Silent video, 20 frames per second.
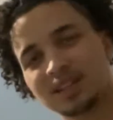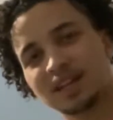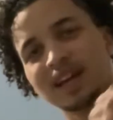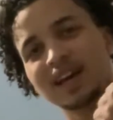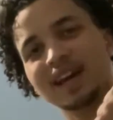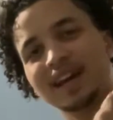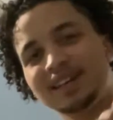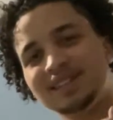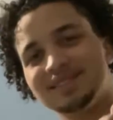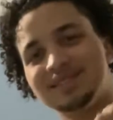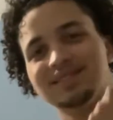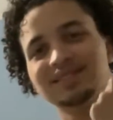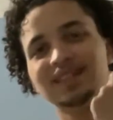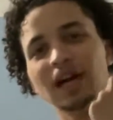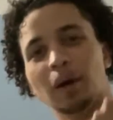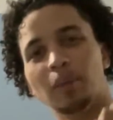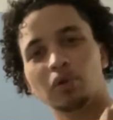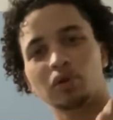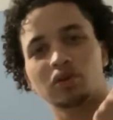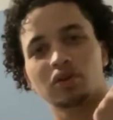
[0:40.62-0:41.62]
Hey,
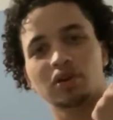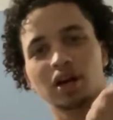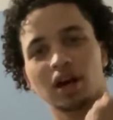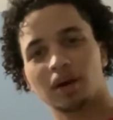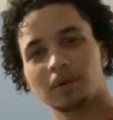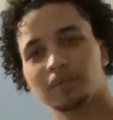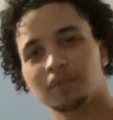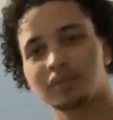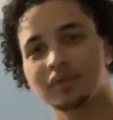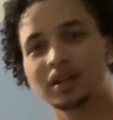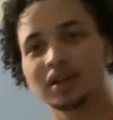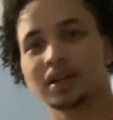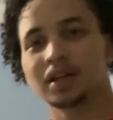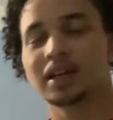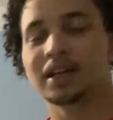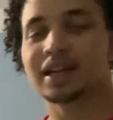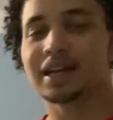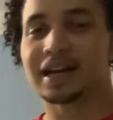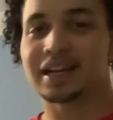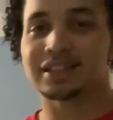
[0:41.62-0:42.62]
double cup.
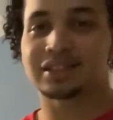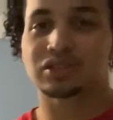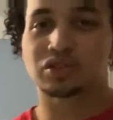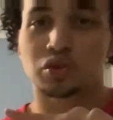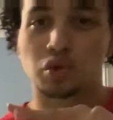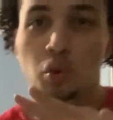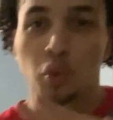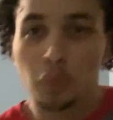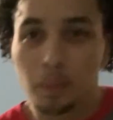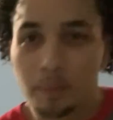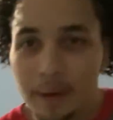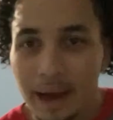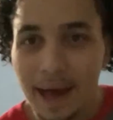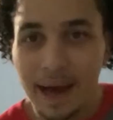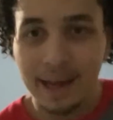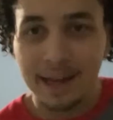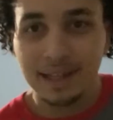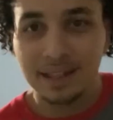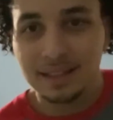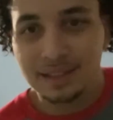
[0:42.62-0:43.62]
He got two
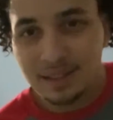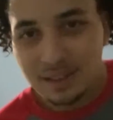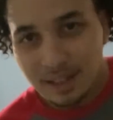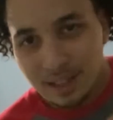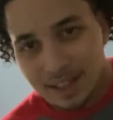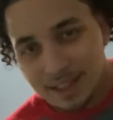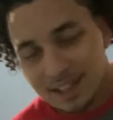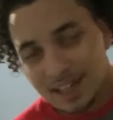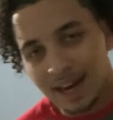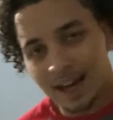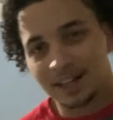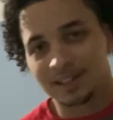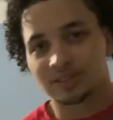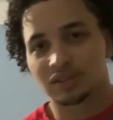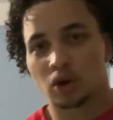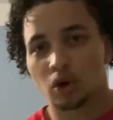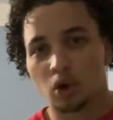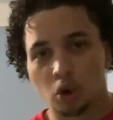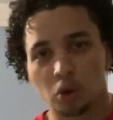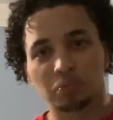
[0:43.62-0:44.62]
baddies. He got
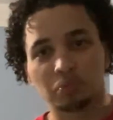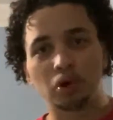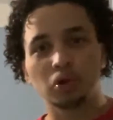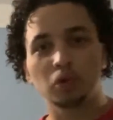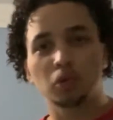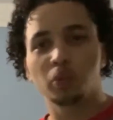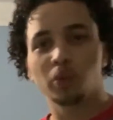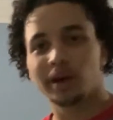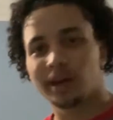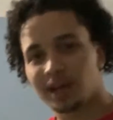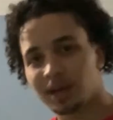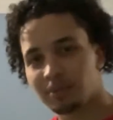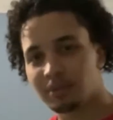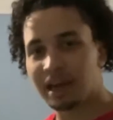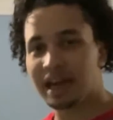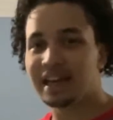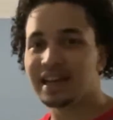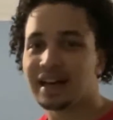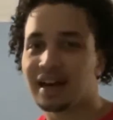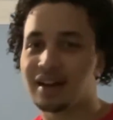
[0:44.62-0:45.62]
his homeboy with him,
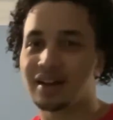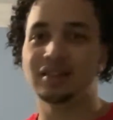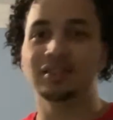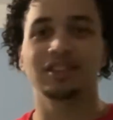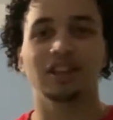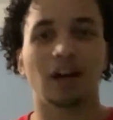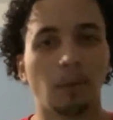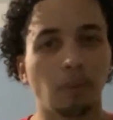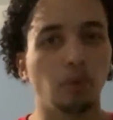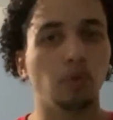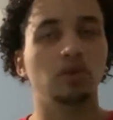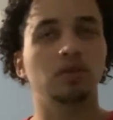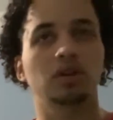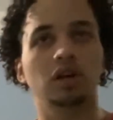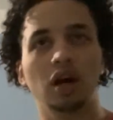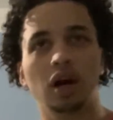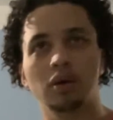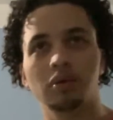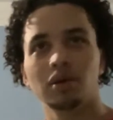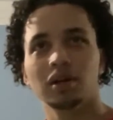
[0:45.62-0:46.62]
and he got a double
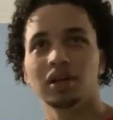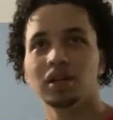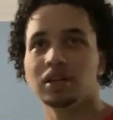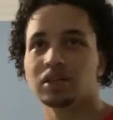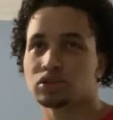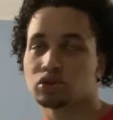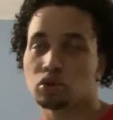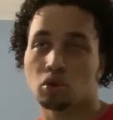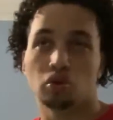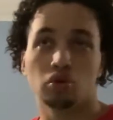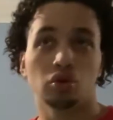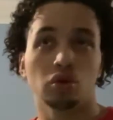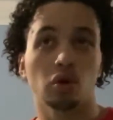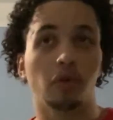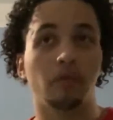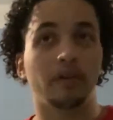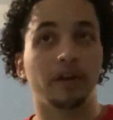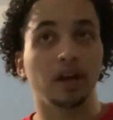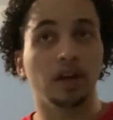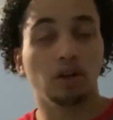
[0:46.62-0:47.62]
cup. So you
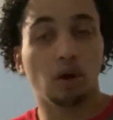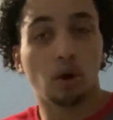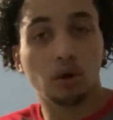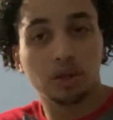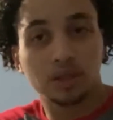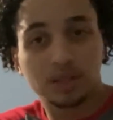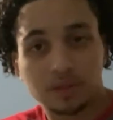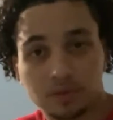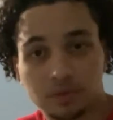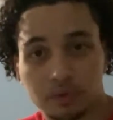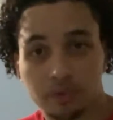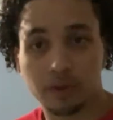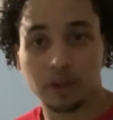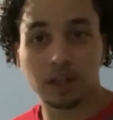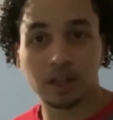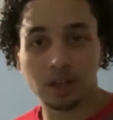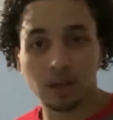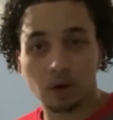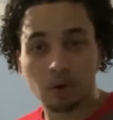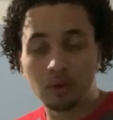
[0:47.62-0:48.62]
already know this
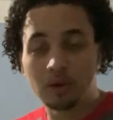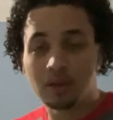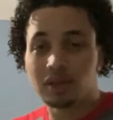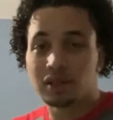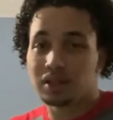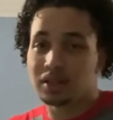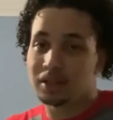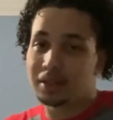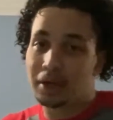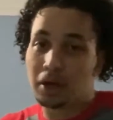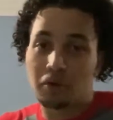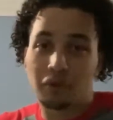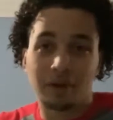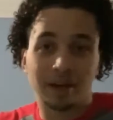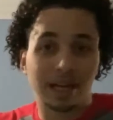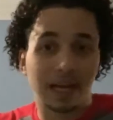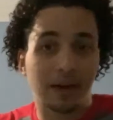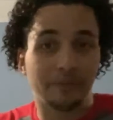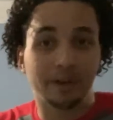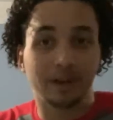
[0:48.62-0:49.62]
video. They
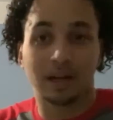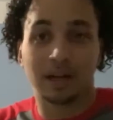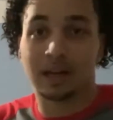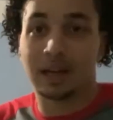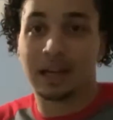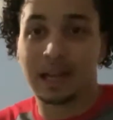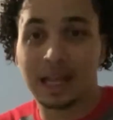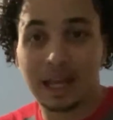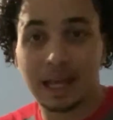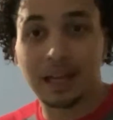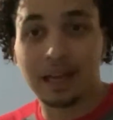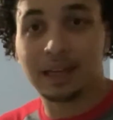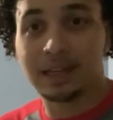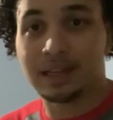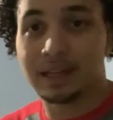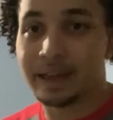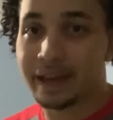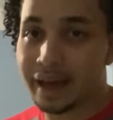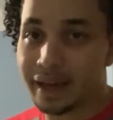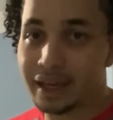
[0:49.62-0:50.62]
already having a lit
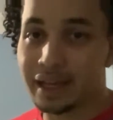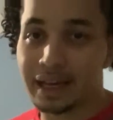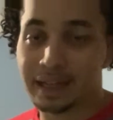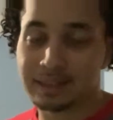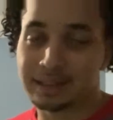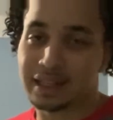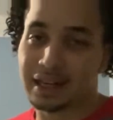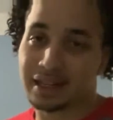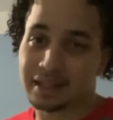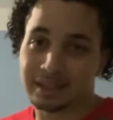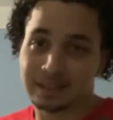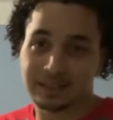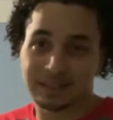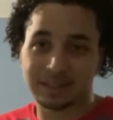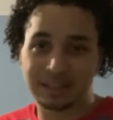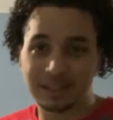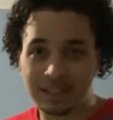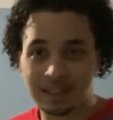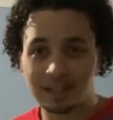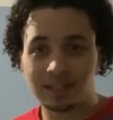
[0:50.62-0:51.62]
night, as I can
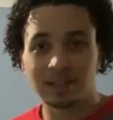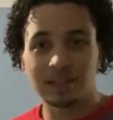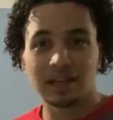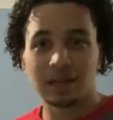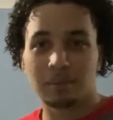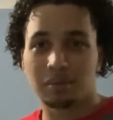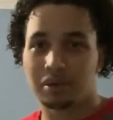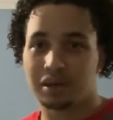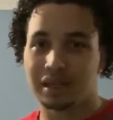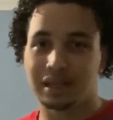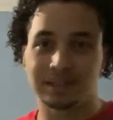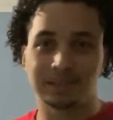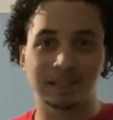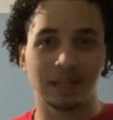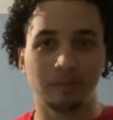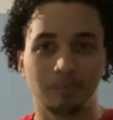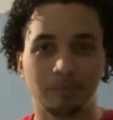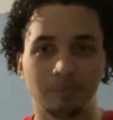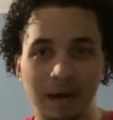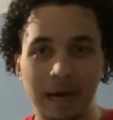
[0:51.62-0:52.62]
see. But let's
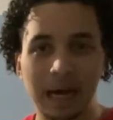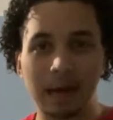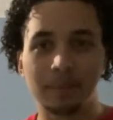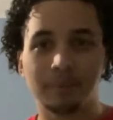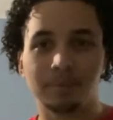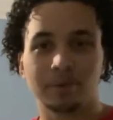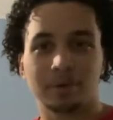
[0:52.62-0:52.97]
get it popping.